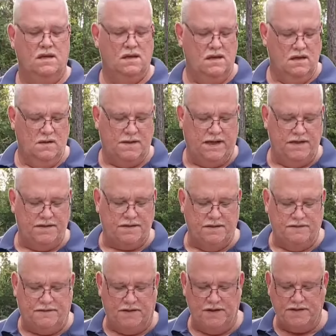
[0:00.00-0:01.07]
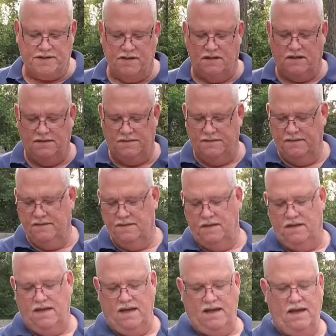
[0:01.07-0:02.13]
Okay, so first off, you
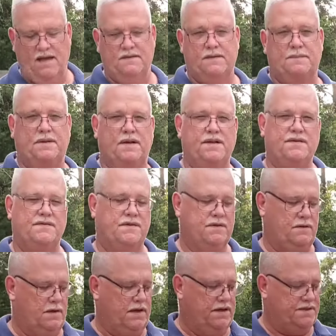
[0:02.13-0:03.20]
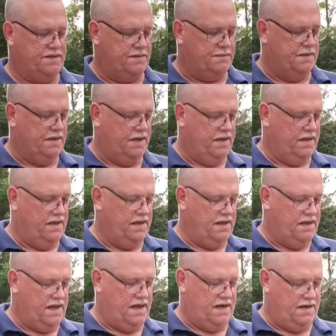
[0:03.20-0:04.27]
got to have a place for the crickets to breathe. They need
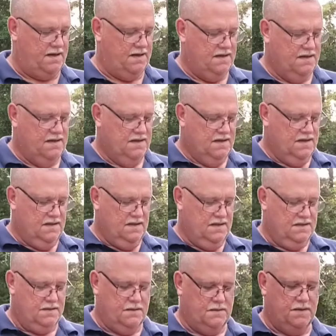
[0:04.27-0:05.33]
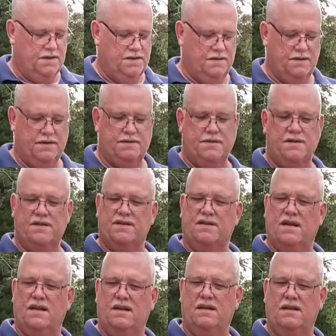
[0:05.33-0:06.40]
air. So what we're doing is we're just
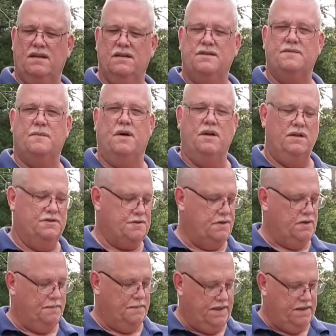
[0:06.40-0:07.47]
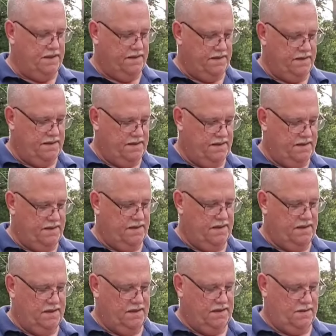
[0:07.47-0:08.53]
taking a small drill bit that
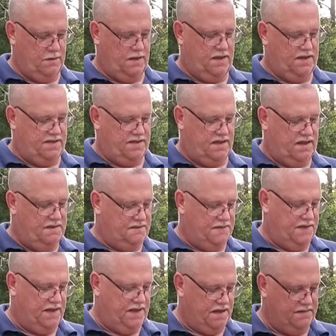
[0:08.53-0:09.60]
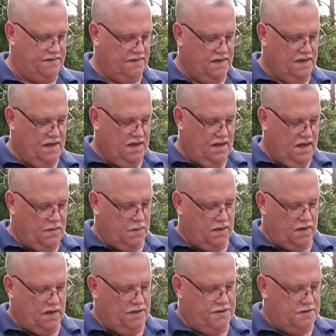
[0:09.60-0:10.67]
the crickets cannot fit out of, and we're
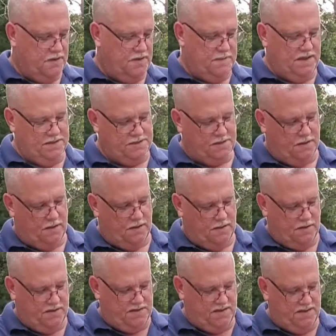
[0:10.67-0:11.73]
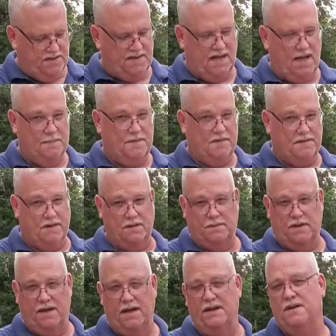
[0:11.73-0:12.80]
going to drill a bunch of holes in the top of our
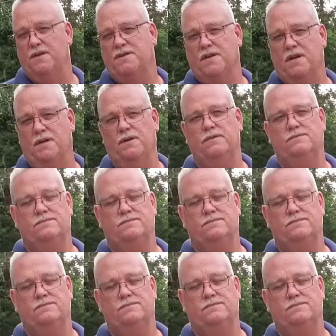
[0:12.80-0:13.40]
brand new tote.